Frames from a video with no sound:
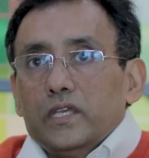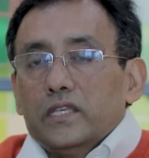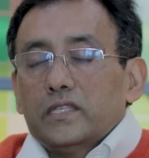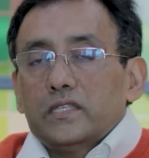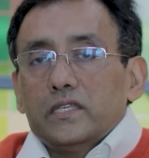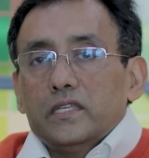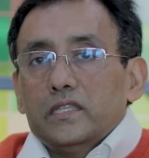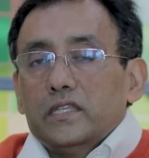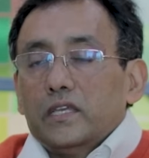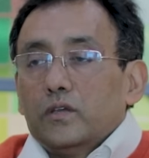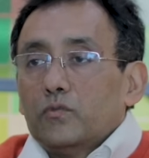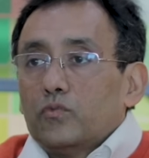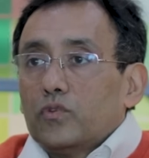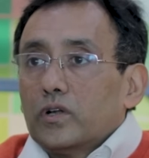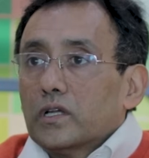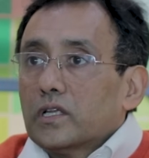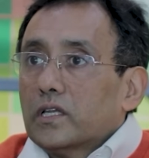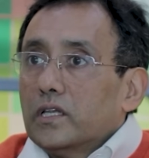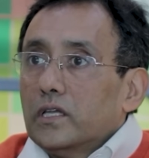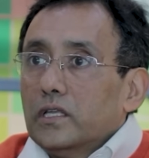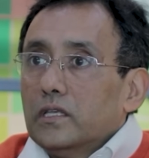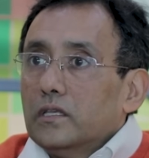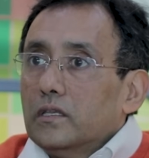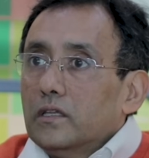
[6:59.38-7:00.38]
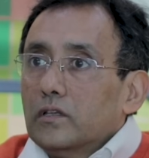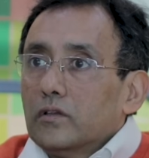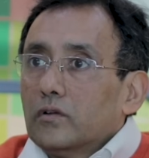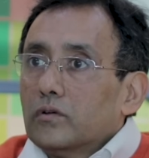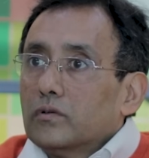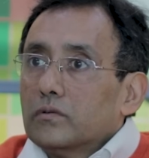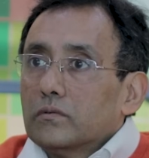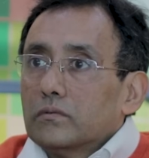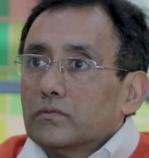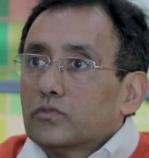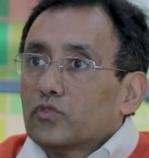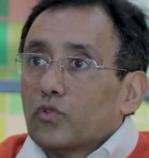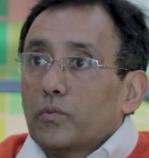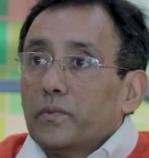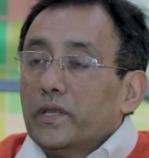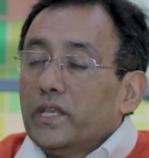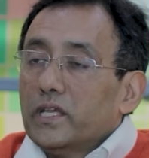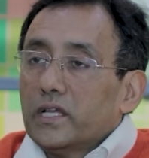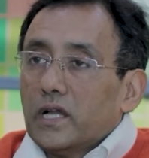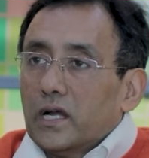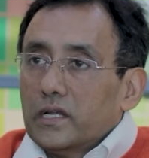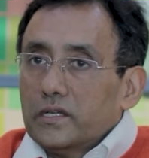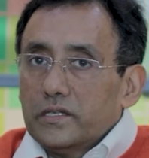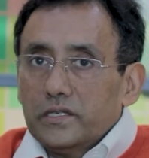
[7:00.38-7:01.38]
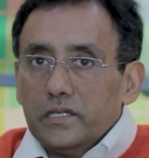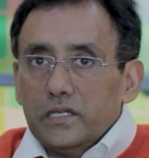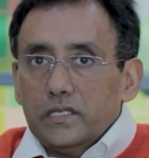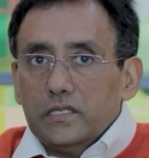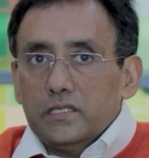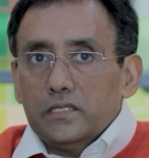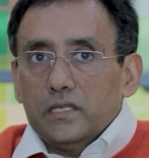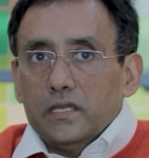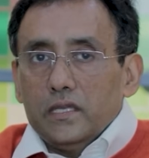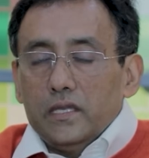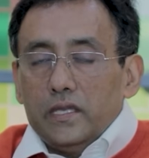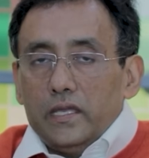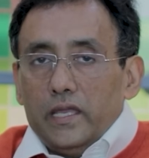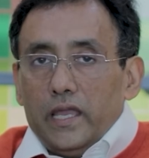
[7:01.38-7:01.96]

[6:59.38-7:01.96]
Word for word: they say they work in so many countries,